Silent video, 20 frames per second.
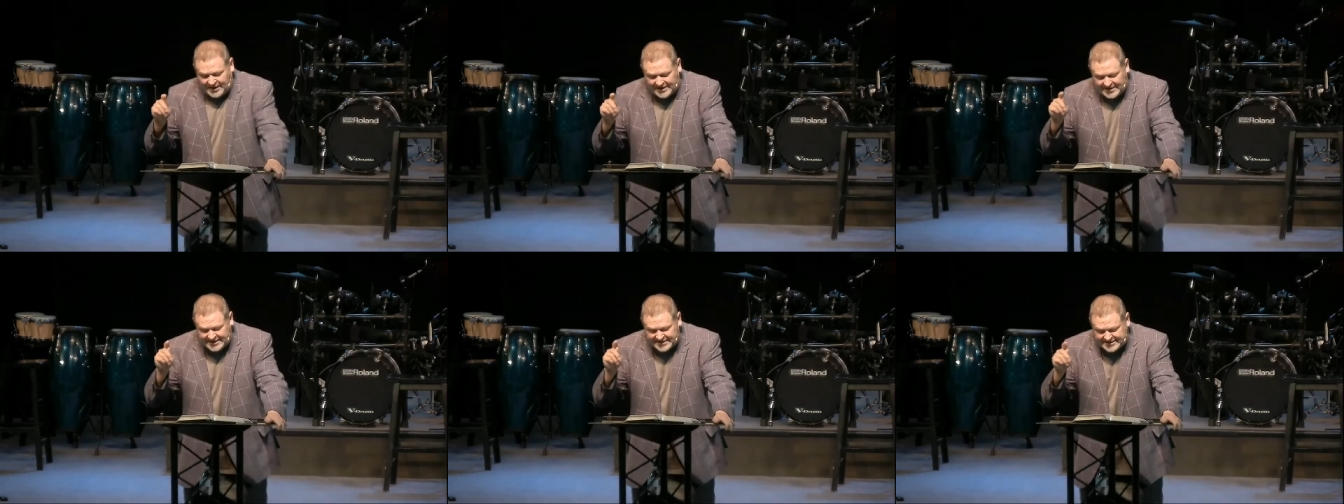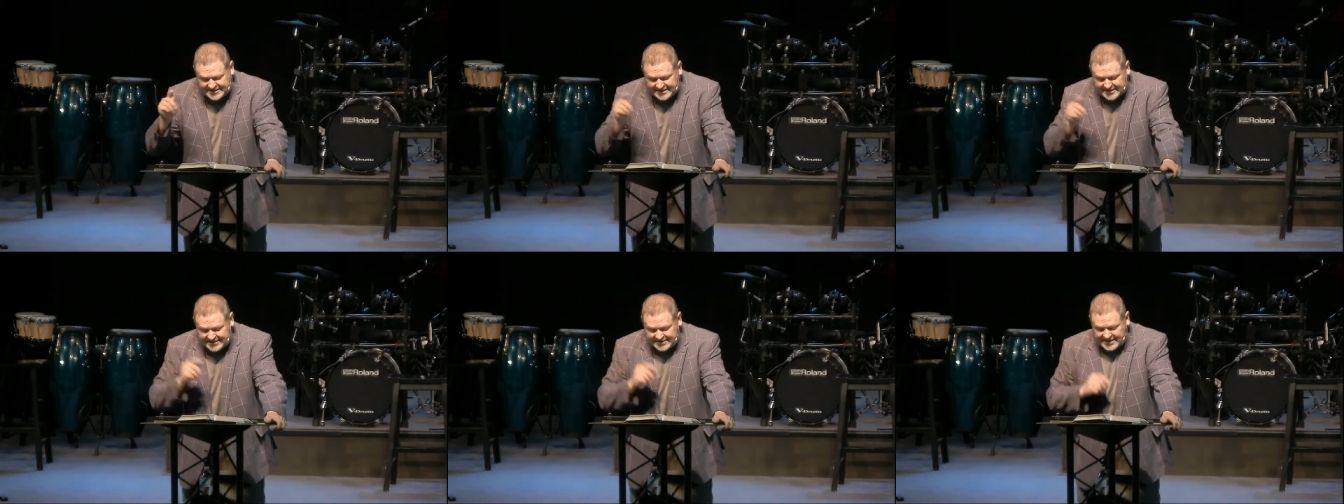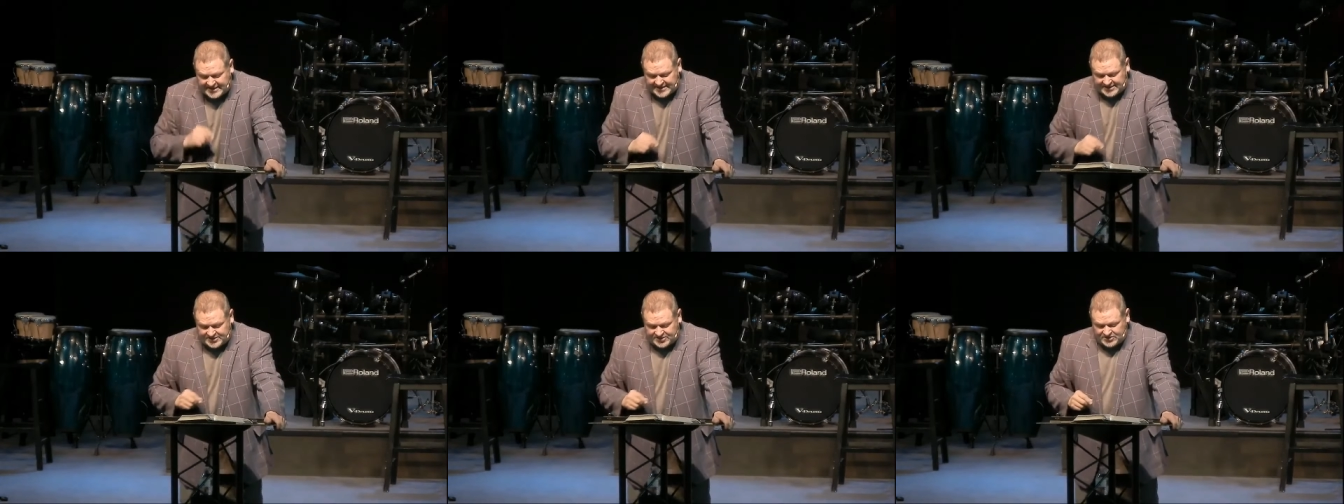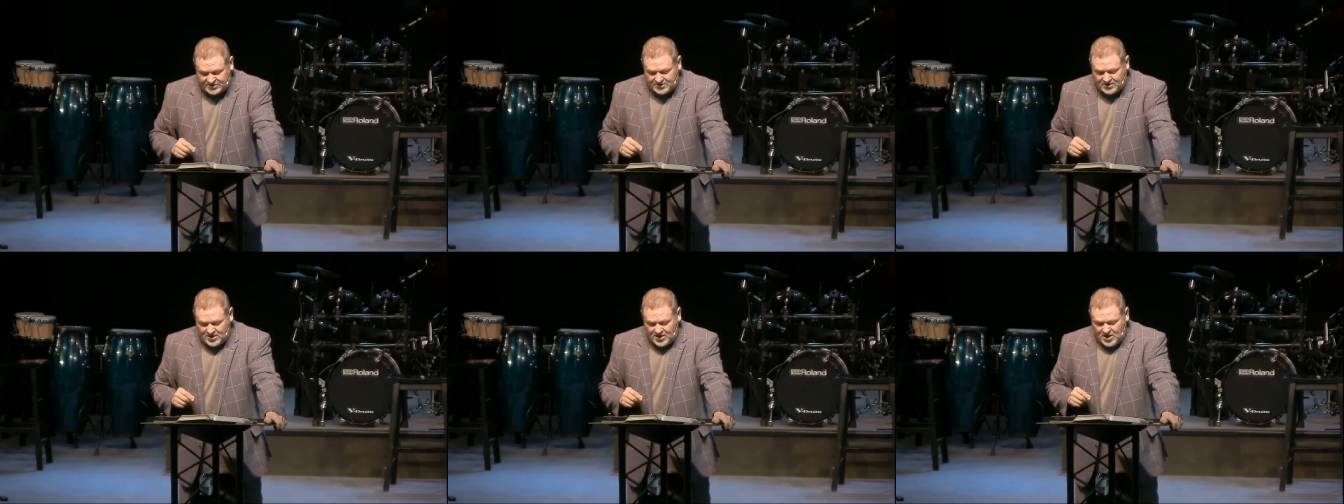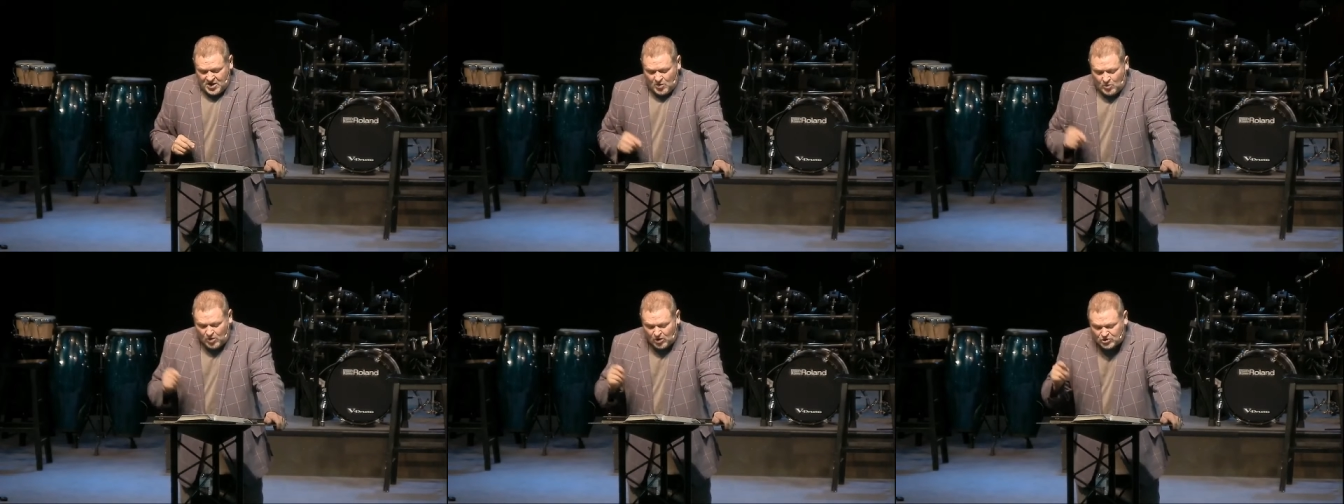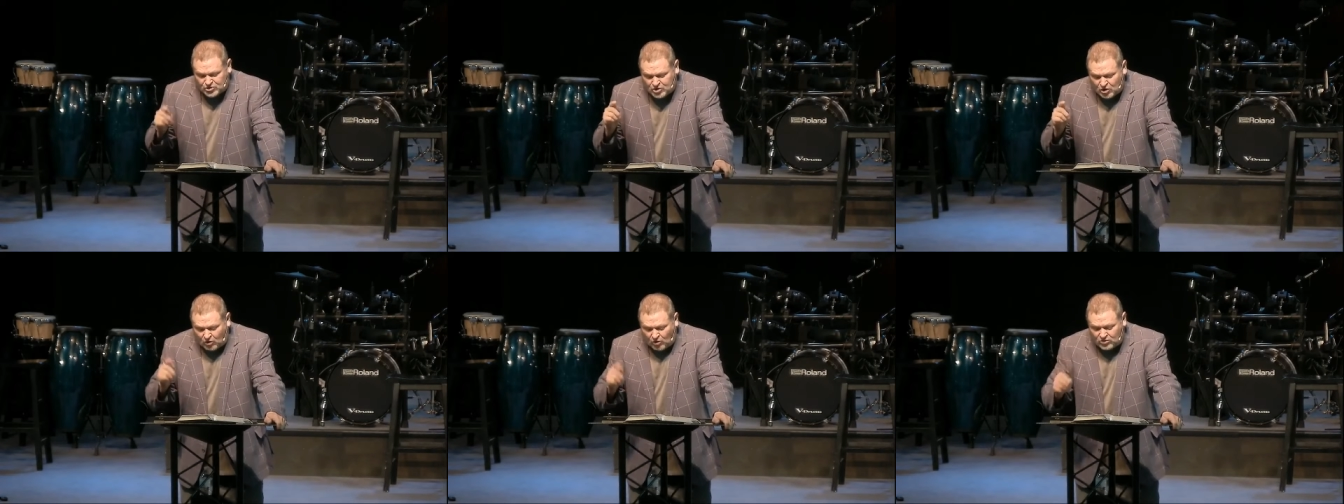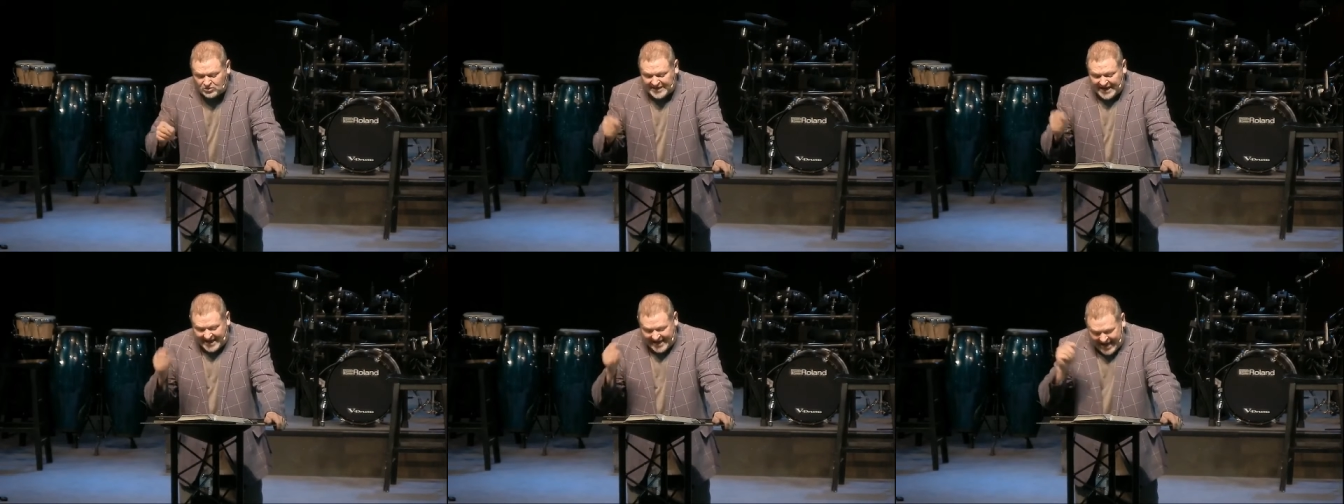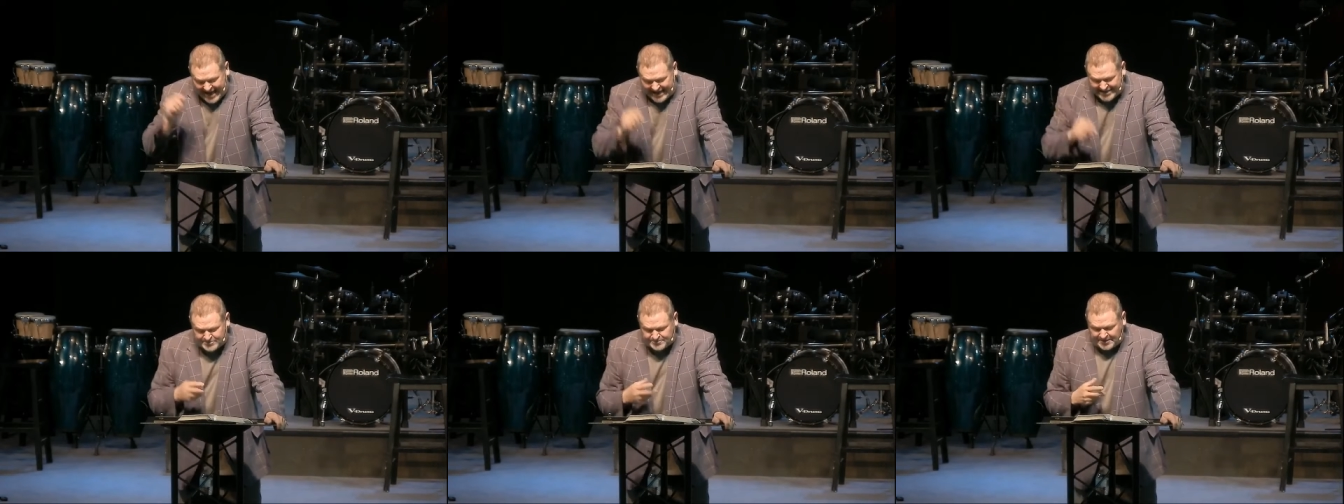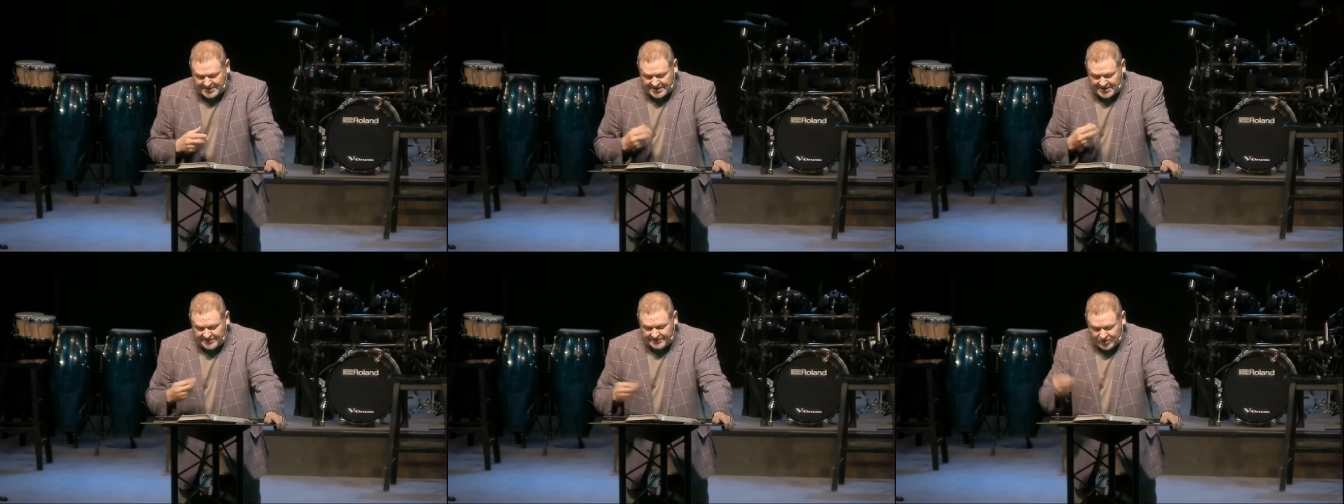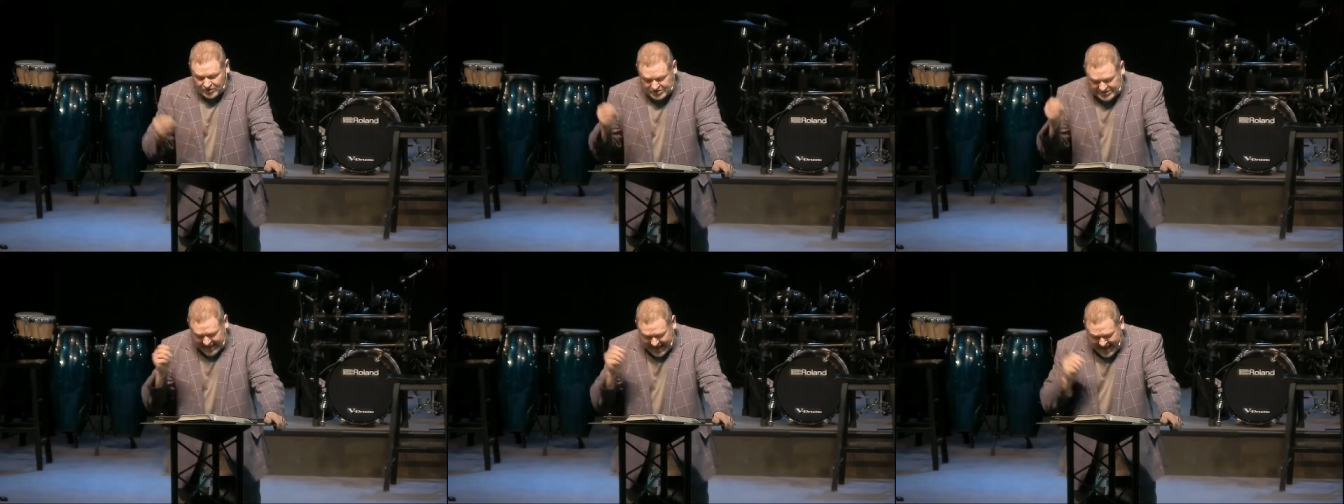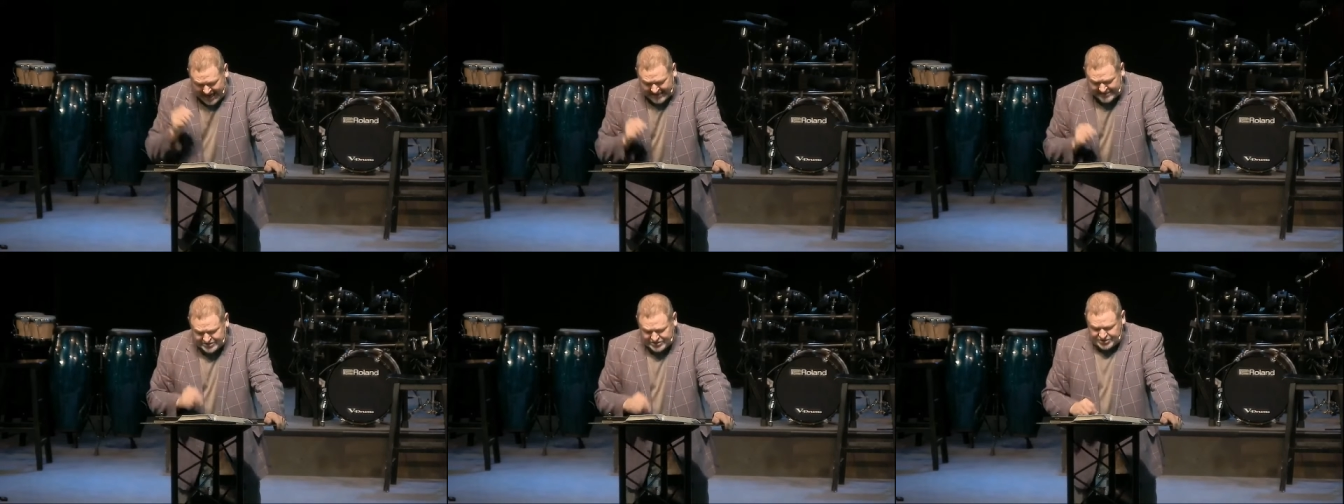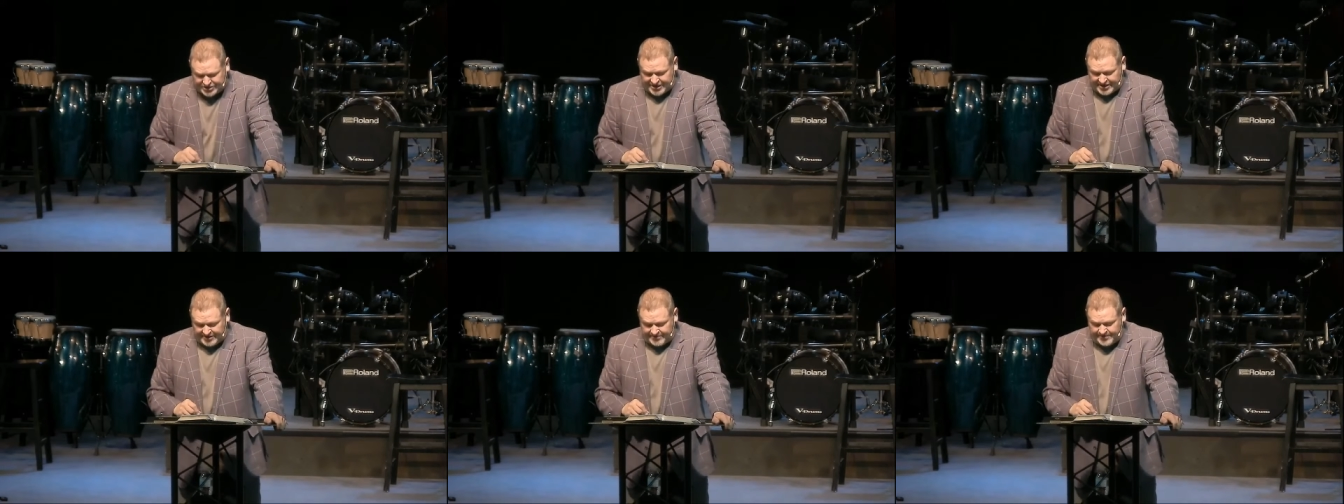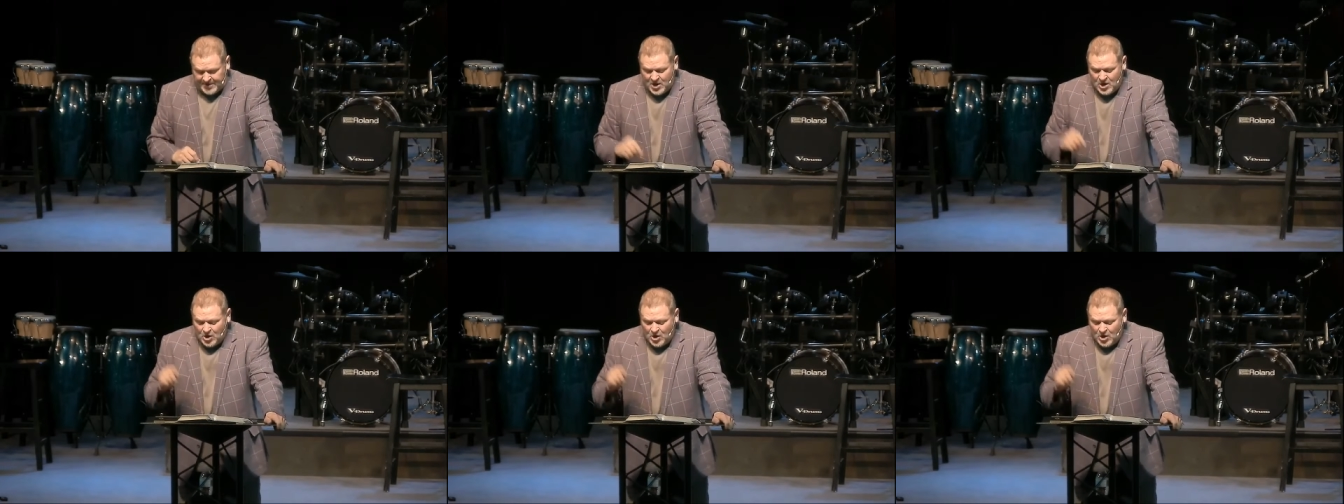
listen to this we're told that as believers, as sheep,